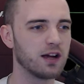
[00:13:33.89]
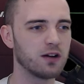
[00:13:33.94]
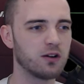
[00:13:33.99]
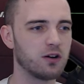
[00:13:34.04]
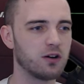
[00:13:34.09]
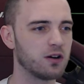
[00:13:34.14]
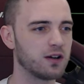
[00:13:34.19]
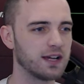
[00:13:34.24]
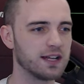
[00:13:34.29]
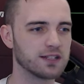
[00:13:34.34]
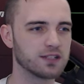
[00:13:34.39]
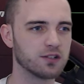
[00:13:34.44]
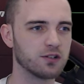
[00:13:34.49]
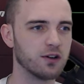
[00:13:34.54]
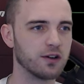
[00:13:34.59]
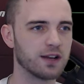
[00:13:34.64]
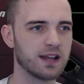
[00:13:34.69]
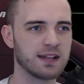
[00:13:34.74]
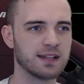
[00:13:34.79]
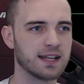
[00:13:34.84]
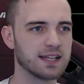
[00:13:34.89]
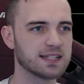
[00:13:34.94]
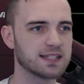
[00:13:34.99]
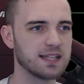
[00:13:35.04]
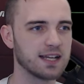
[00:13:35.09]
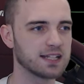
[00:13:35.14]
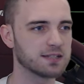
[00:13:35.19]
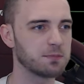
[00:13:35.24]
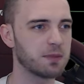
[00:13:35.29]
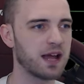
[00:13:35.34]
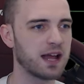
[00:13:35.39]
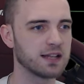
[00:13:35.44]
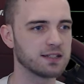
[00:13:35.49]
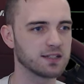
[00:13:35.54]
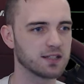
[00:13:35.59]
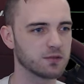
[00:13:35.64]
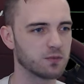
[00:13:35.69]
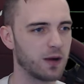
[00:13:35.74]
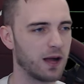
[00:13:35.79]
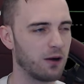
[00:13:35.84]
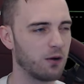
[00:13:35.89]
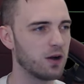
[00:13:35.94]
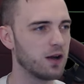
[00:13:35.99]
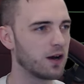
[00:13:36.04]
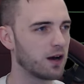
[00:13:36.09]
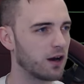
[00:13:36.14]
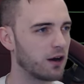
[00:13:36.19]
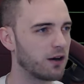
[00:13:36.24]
Oh, it's good. And there's six bands as well.